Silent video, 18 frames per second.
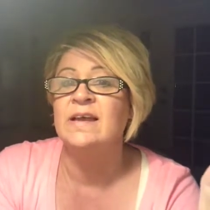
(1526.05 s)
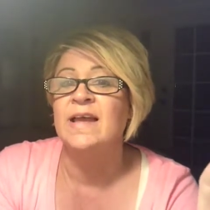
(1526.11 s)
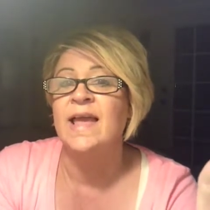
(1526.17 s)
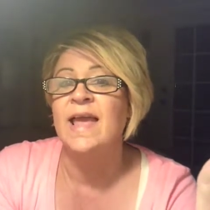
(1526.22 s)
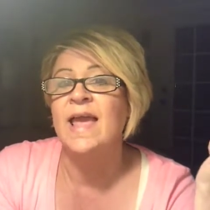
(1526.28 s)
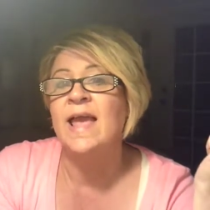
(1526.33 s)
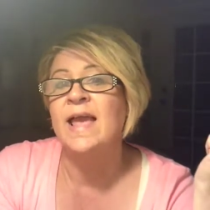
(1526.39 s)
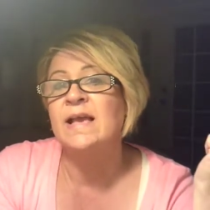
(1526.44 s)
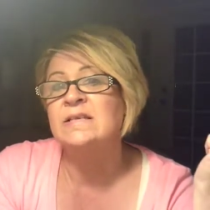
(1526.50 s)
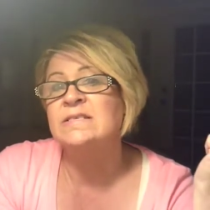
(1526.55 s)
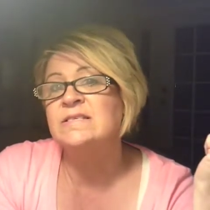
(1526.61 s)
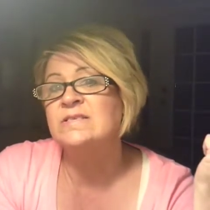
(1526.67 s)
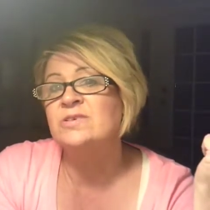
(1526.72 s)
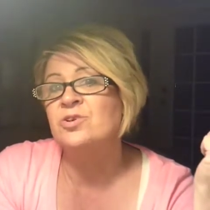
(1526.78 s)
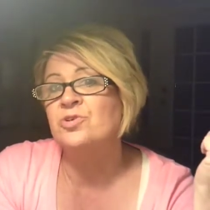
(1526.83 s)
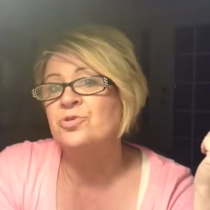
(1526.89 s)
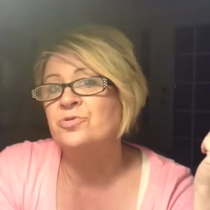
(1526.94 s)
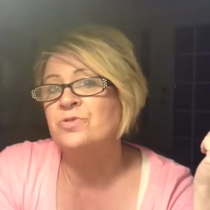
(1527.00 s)
and
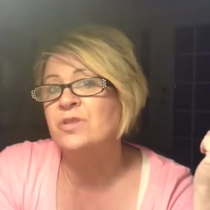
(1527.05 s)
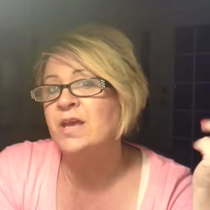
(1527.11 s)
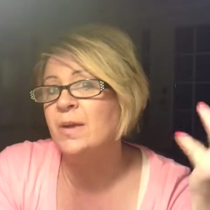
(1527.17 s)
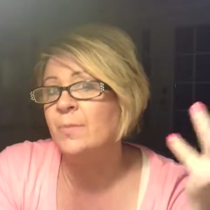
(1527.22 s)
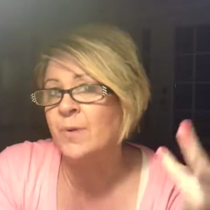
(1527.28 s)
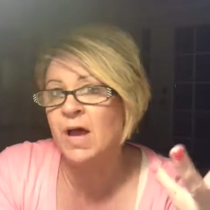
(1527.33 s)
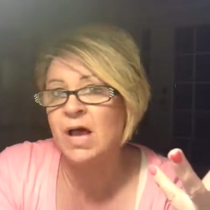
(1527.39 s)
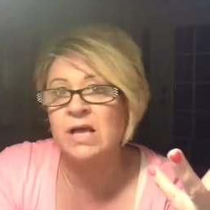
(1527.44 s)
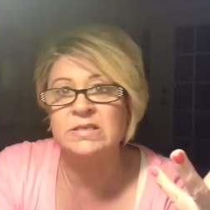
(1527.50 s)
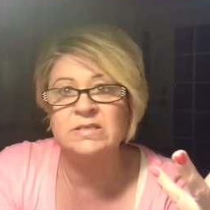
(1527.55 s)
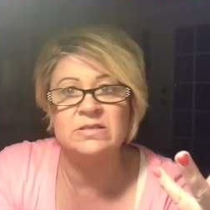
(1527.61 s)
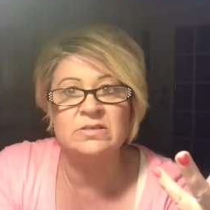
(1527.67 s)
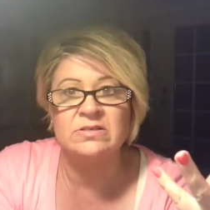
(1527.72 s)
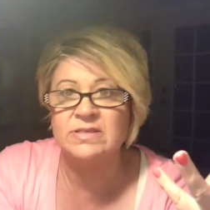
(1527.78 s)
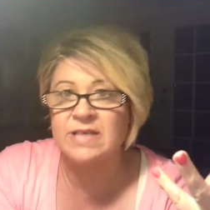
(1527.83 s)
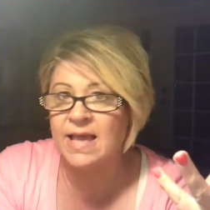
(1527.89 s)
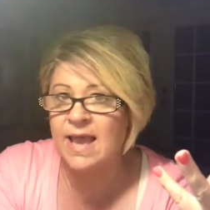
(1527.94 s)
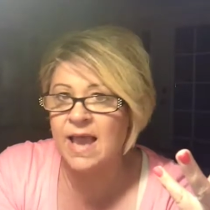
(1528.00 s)
so the
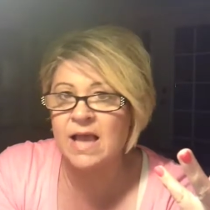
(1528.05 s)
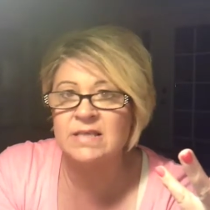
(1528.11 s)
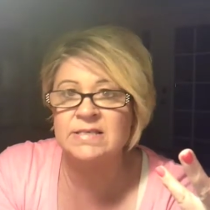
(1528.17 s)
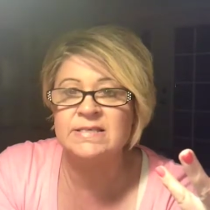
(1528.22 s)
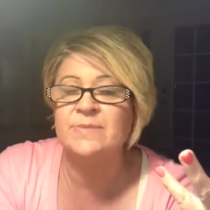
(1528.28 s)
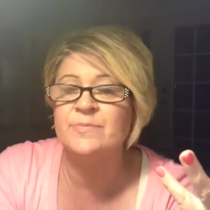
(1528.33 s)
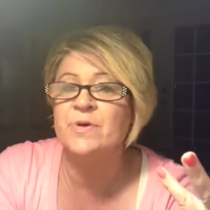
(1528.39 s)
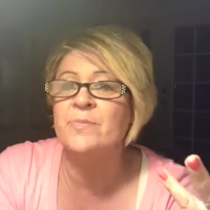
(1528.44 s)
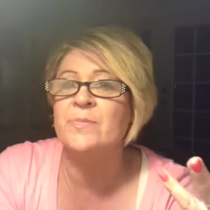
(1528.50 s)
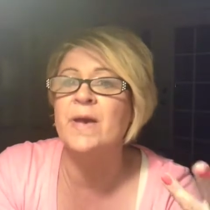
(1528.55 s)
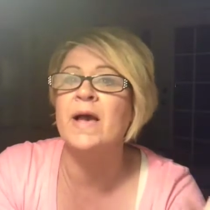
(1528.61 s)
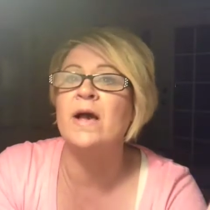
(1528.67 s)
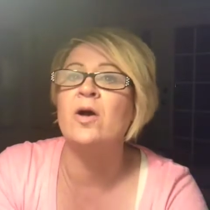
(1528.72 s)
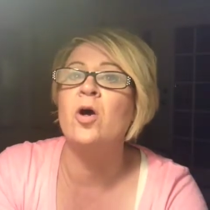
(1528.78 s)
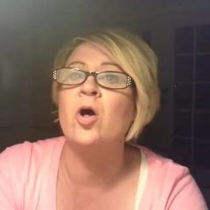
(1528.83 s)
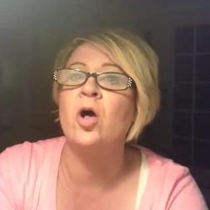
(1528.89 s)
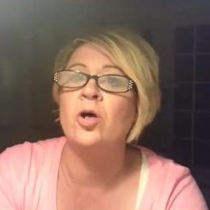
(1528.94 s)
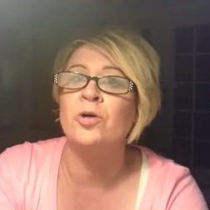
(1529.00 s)
apostles, they asked him
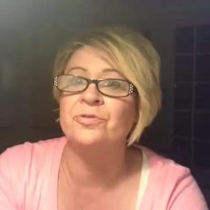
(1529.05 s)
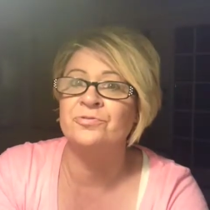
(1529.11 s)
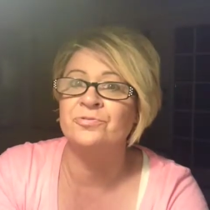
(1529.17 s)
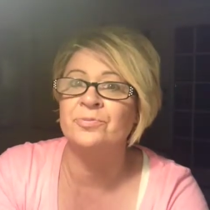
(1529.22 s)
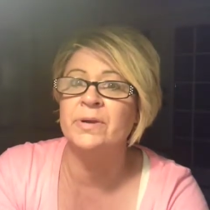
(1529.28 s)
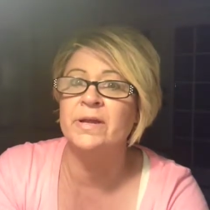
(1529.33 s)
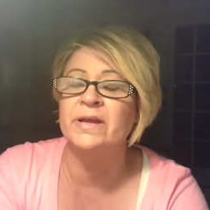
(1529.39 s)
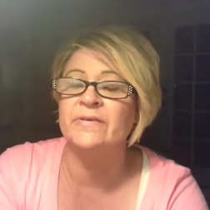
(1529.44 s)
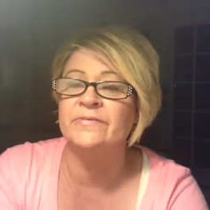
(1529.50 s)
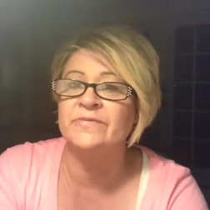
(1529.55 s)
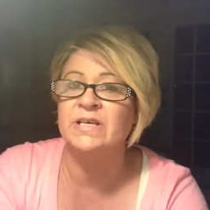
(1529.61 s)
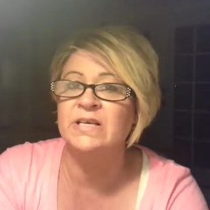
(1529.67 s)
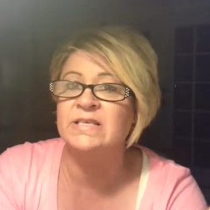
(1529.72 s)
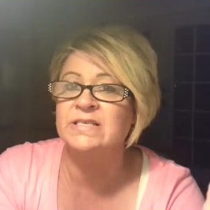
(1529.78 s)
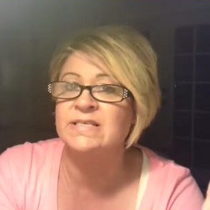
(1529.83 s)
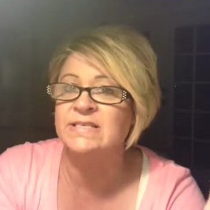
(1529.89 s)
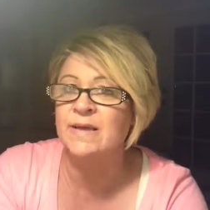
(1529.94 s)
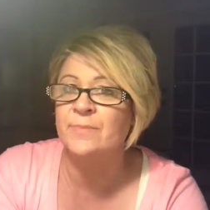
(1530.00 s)
about all 3 of
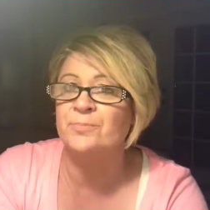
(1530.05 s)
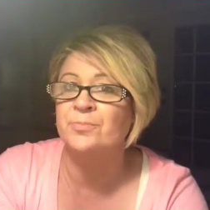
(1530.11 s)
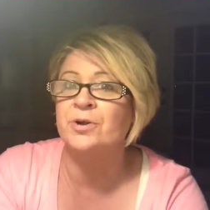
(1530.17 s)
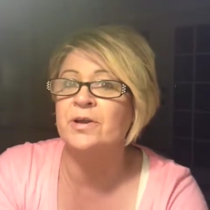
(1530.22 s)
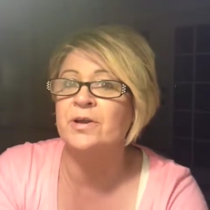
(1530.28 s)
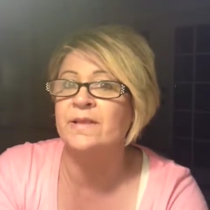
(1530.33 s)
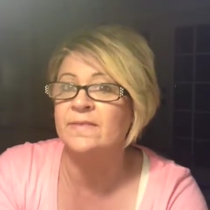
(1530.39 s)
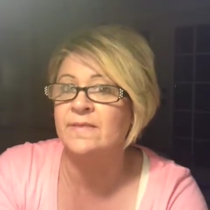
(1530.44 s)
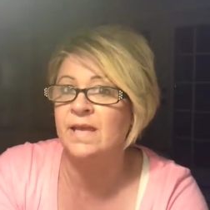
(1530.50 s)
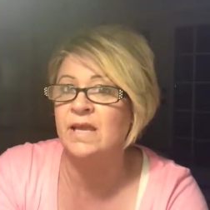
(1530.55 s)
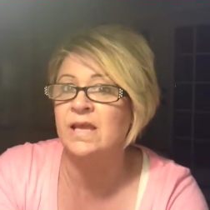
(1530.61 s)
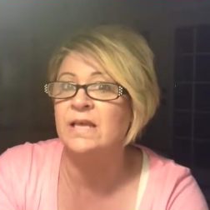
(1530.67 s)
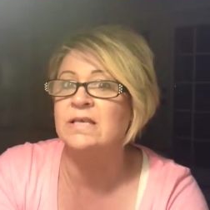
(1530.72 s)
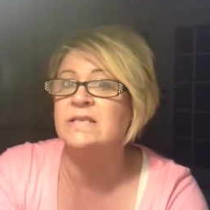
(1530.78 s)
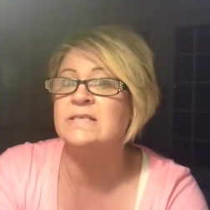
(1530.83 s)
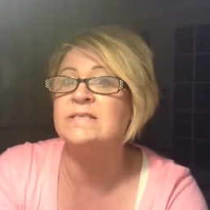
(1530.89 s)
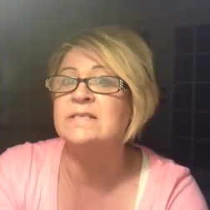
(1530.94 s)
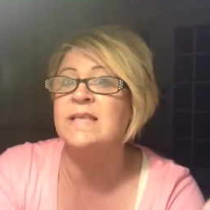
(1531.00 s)
these separate
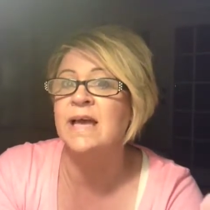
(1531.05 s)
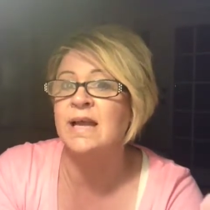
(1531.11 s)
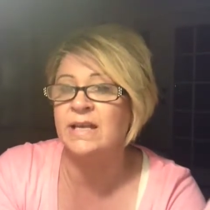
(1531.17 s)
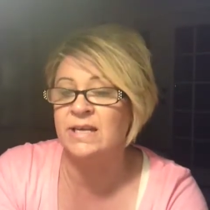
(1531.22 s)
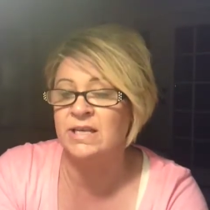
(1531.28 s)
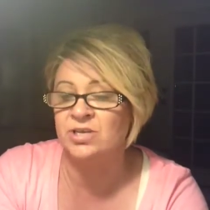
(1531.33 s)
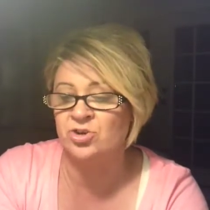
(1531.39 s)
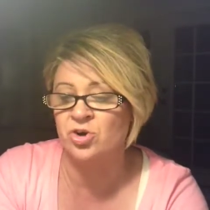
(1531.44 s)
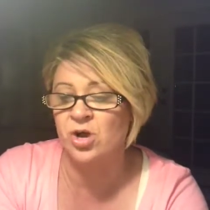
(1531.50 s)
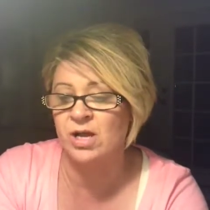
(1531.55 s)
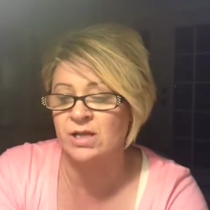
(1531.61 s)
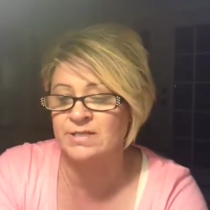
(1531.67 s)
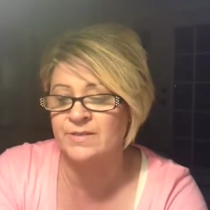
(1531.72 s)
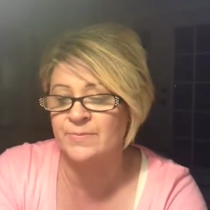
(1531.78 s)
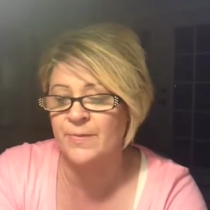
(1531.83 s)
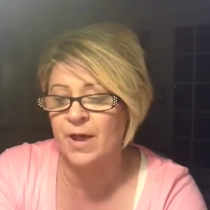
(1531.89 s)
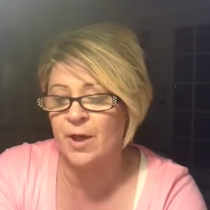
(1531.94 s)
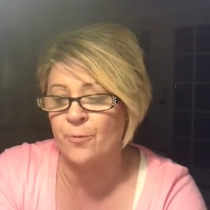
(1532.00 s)
things that he talks
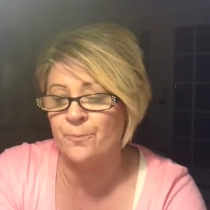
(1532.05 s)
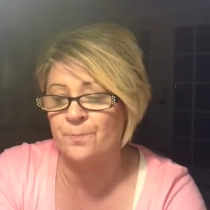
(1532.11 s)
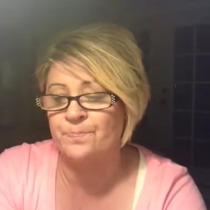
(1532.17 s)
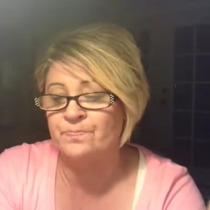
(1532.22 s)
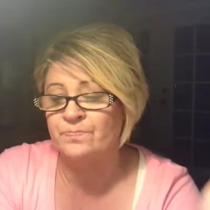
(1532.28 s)
about.